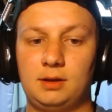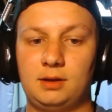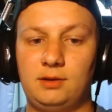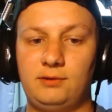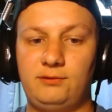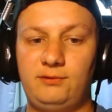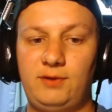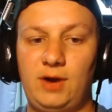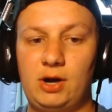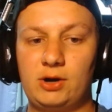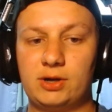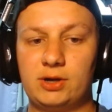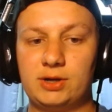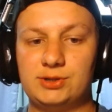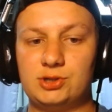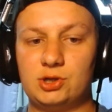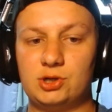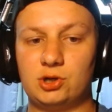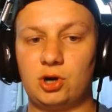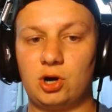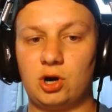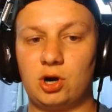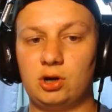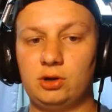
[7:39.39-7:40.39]
The Falcons
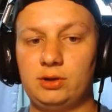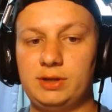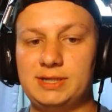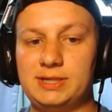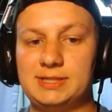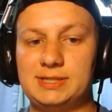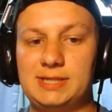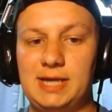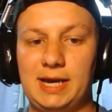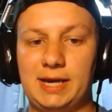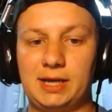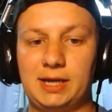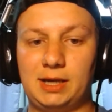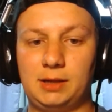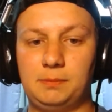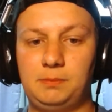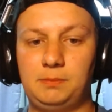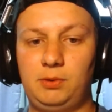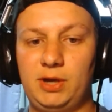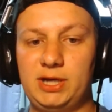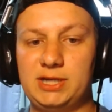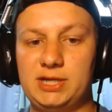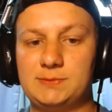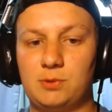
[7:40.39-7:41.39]
are currently 2nd in
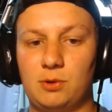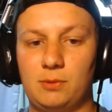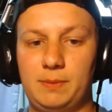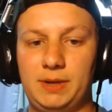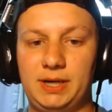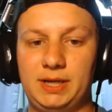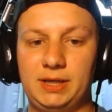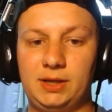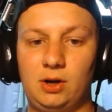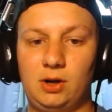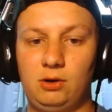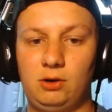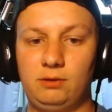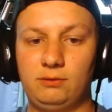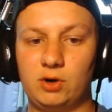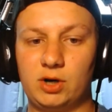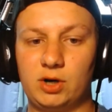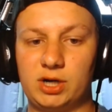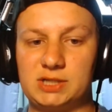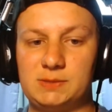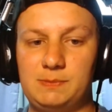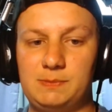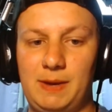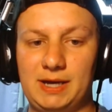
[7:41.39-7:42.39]
plays per minute over
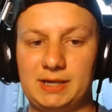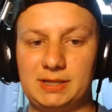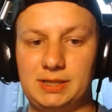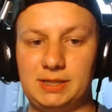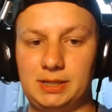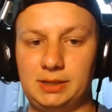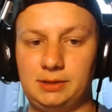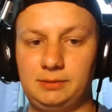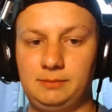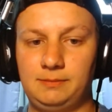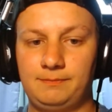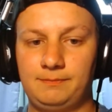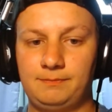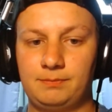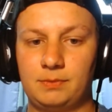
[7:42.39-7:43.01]
expected,